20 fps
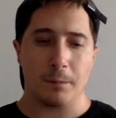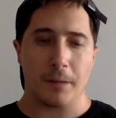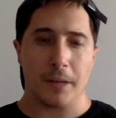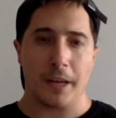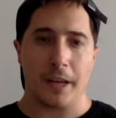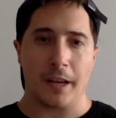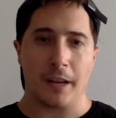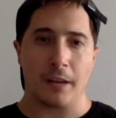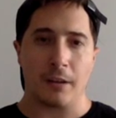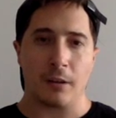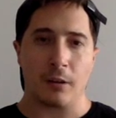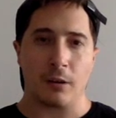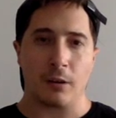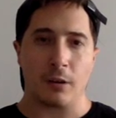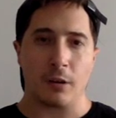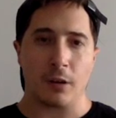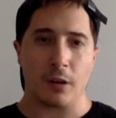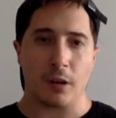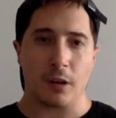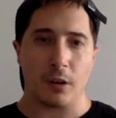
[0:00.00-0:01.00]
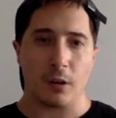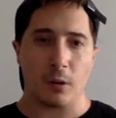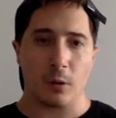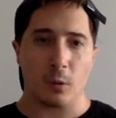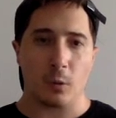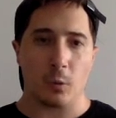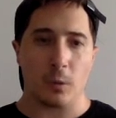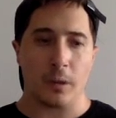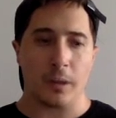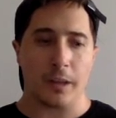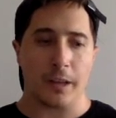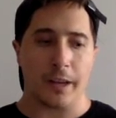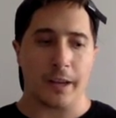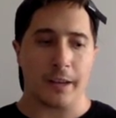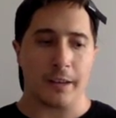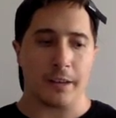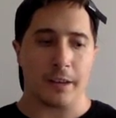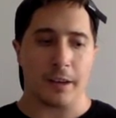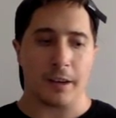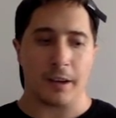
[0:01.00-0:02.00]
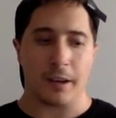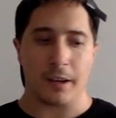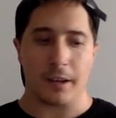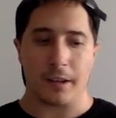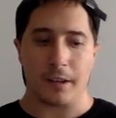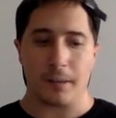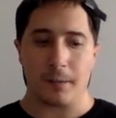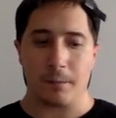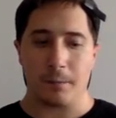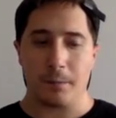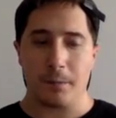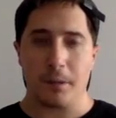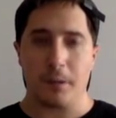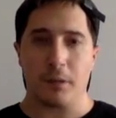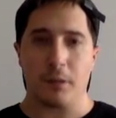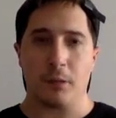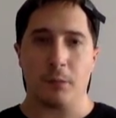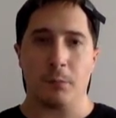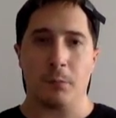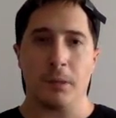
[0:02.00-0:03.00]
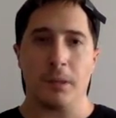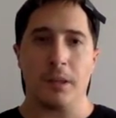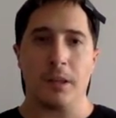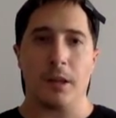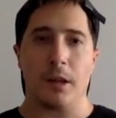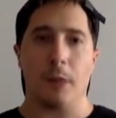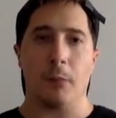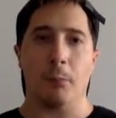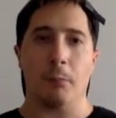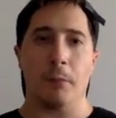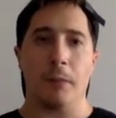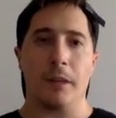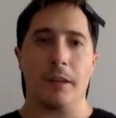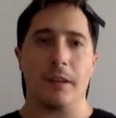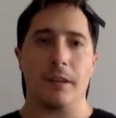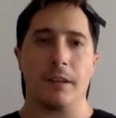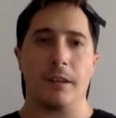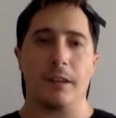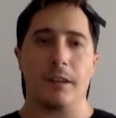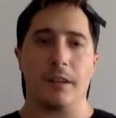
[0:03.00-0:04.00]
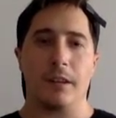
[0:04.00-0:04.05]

How long will I die to be admitted